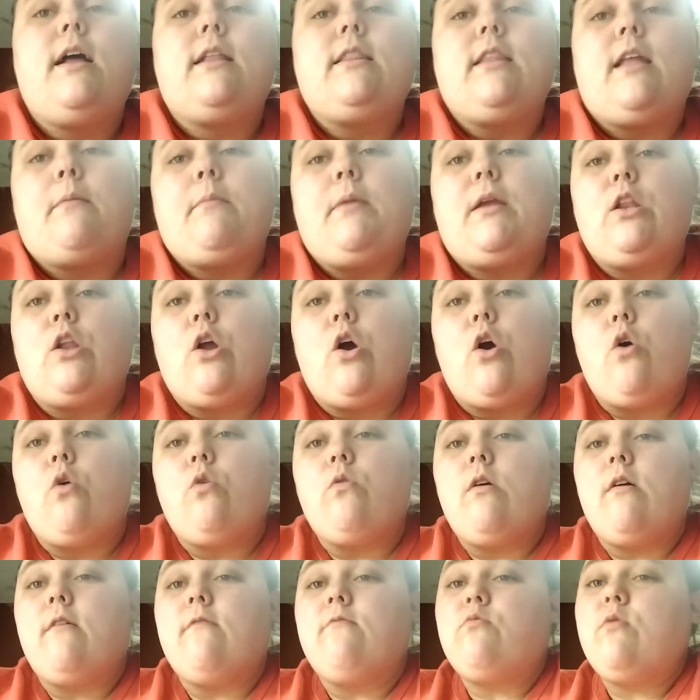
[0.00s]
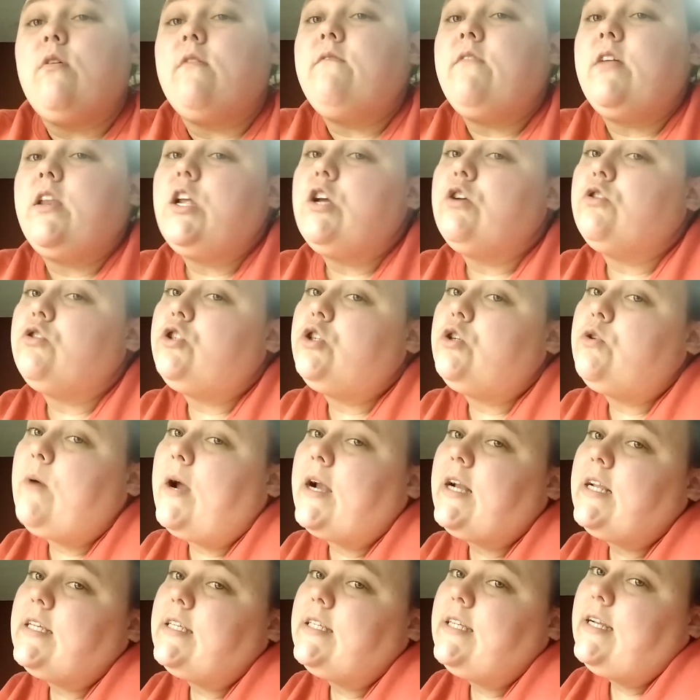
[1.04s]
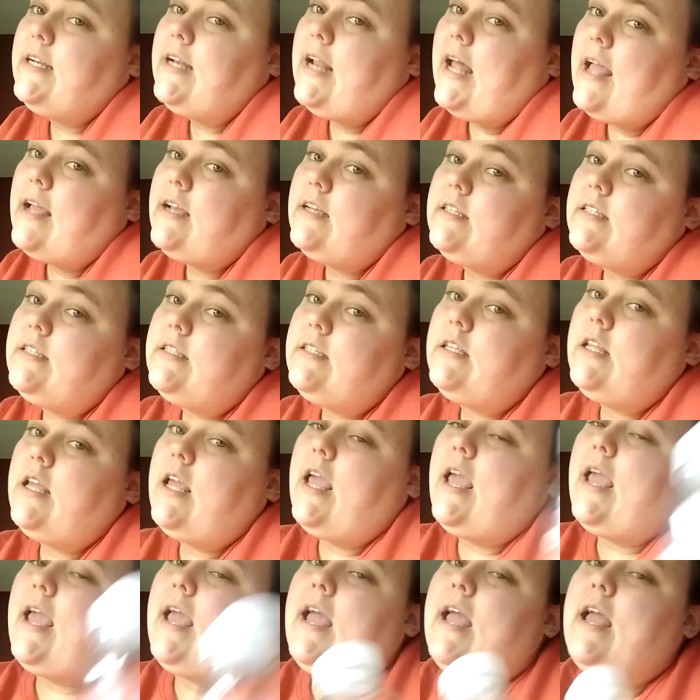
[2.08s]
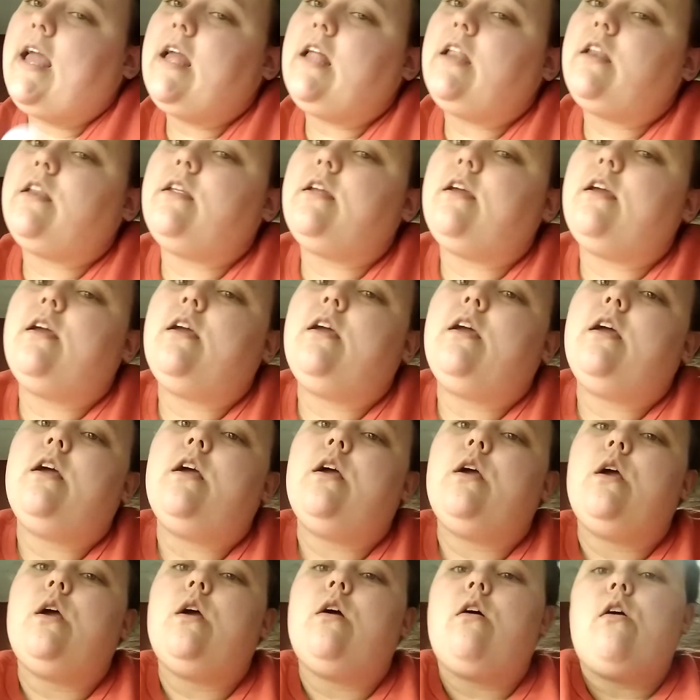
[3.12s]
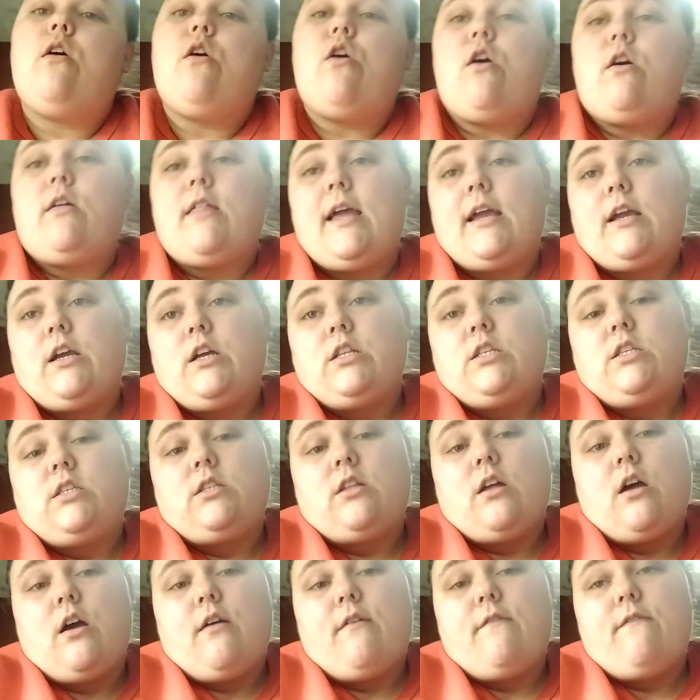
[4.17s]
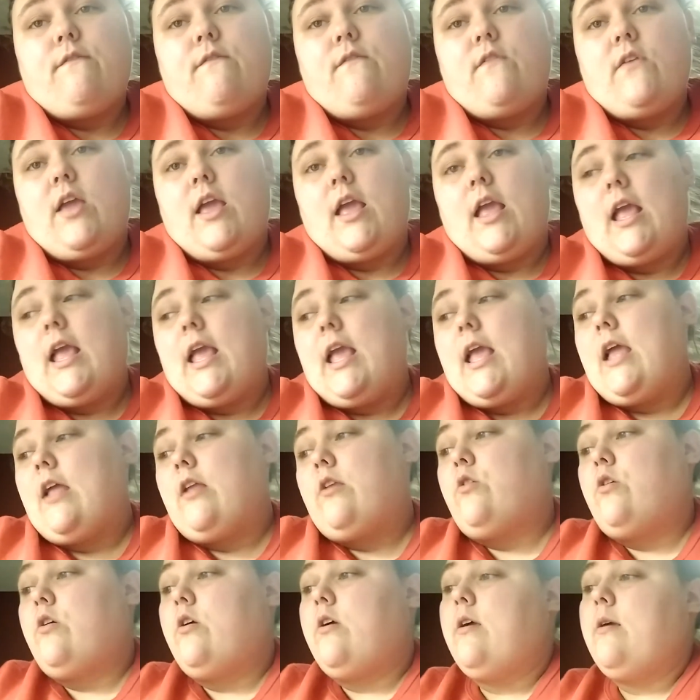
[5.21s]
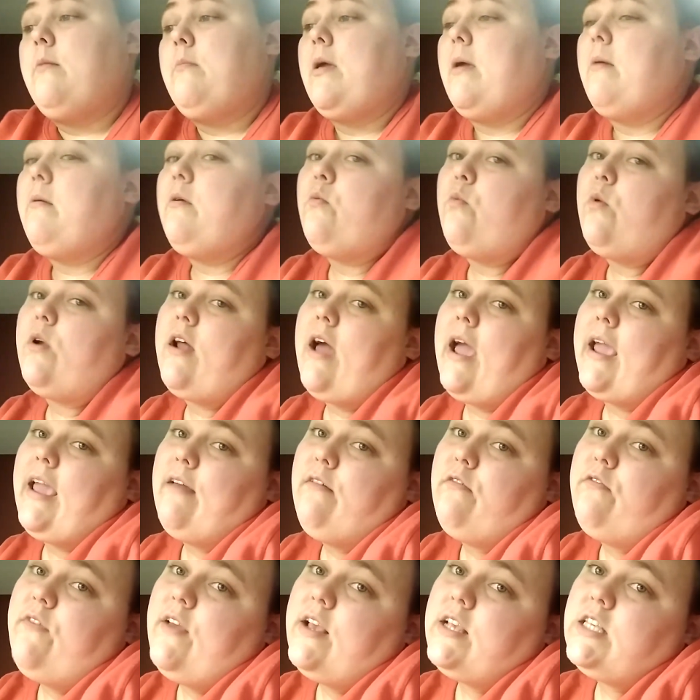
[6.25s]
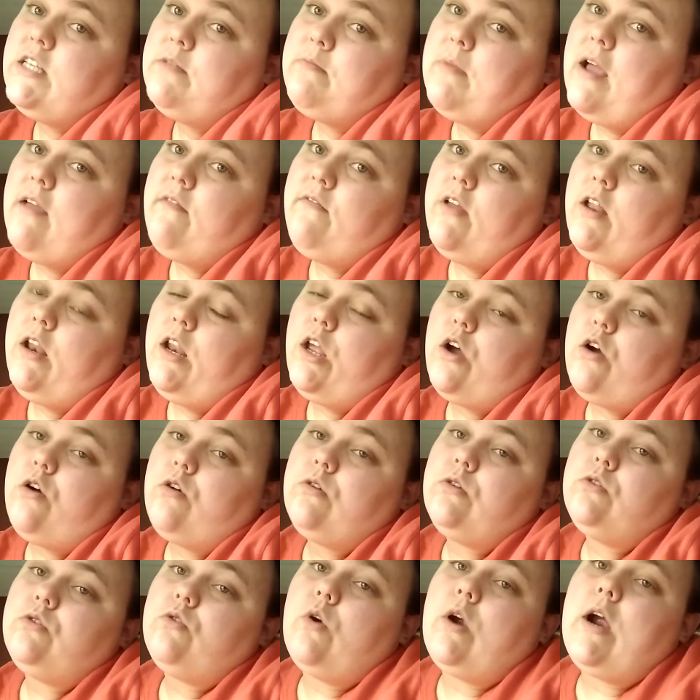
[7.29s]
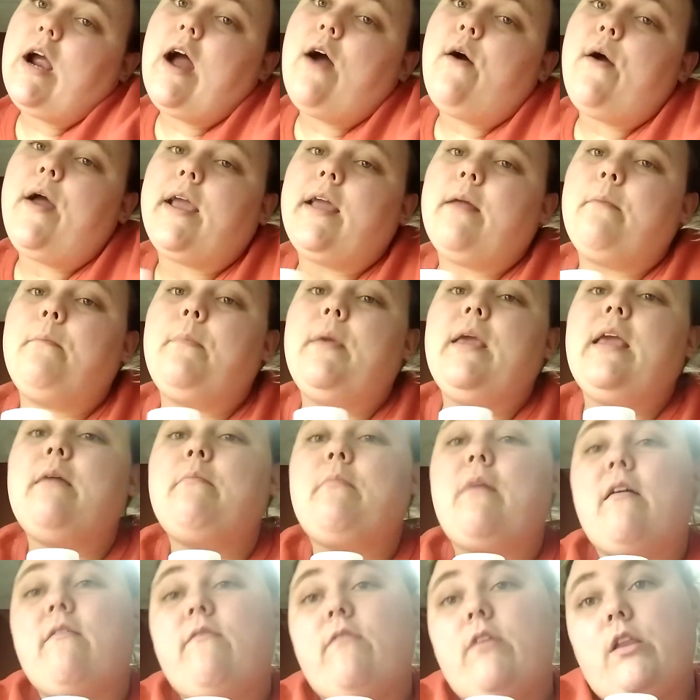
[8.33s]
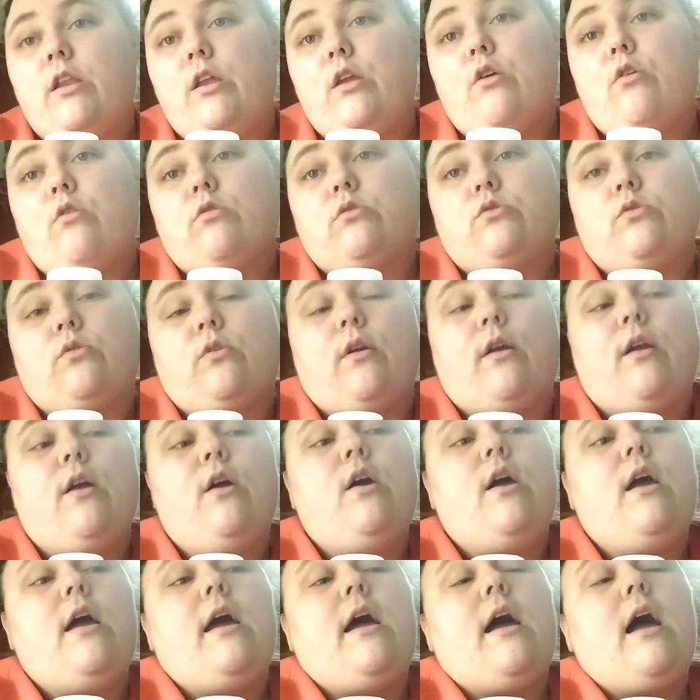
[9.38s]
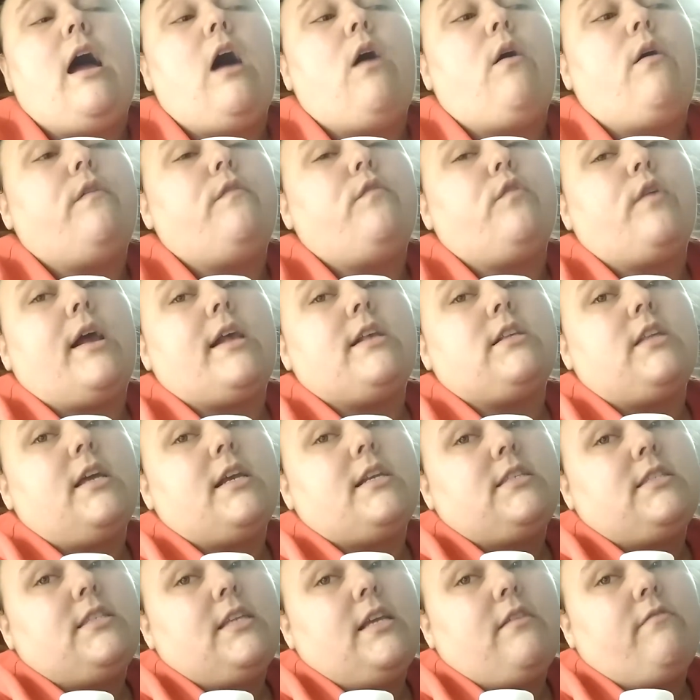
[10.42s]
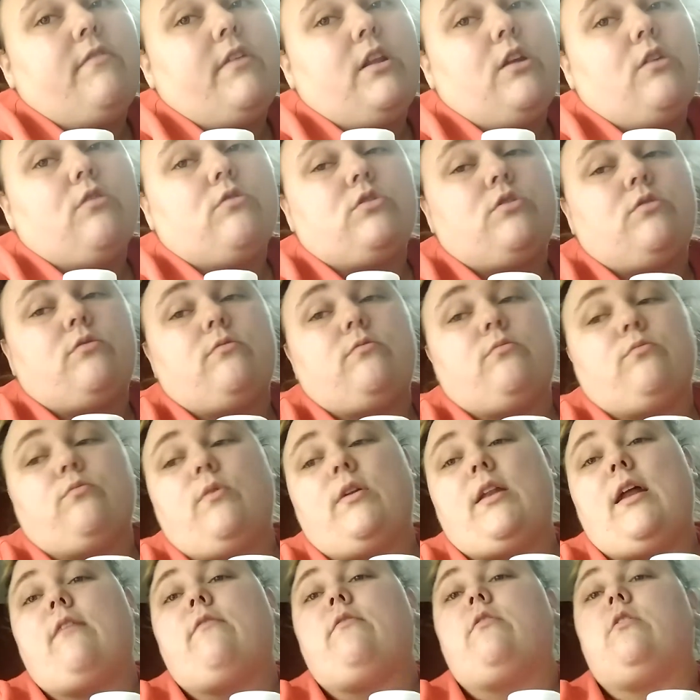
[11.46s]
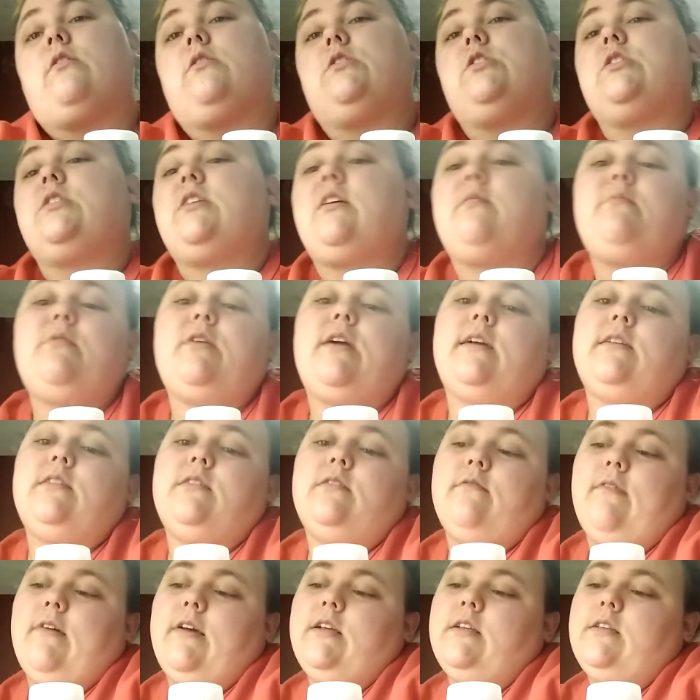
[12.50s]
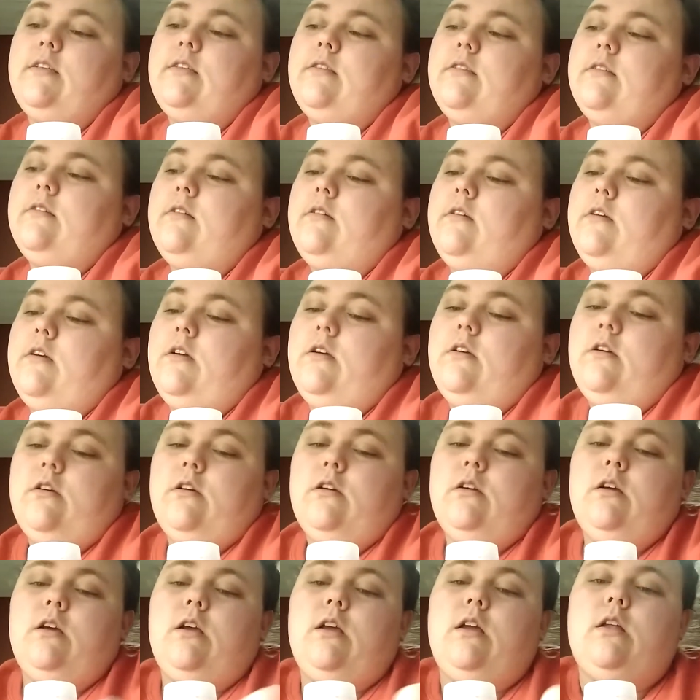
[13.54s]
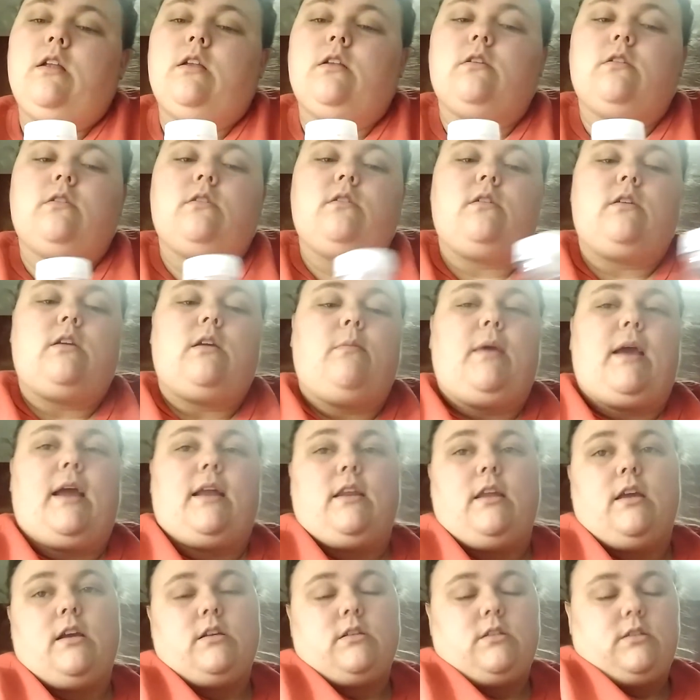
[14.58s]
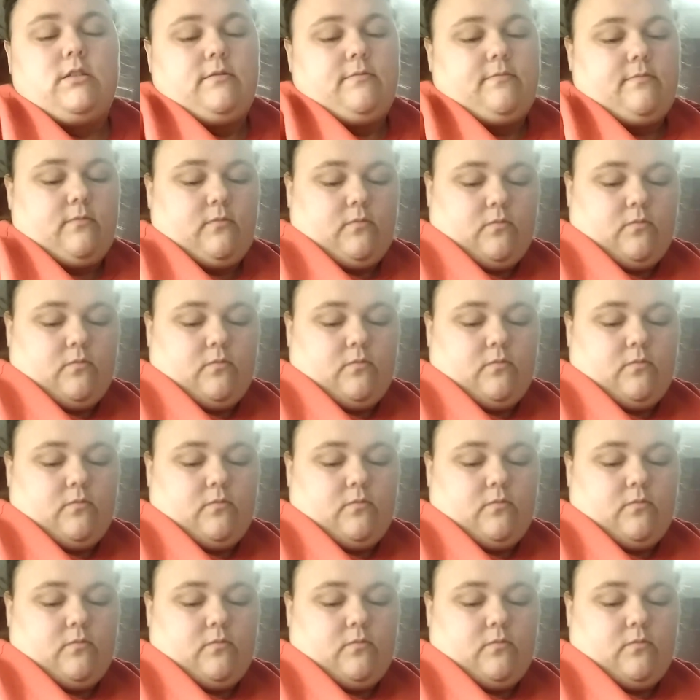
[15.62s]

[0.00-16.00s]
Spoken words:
let me know of what videos you want to see next and all that good stuff, and maybe what I can fix in my videos or how I can be in my videos or however you guys like seeing videos or whatever. Just give me guys advice and give me ideas.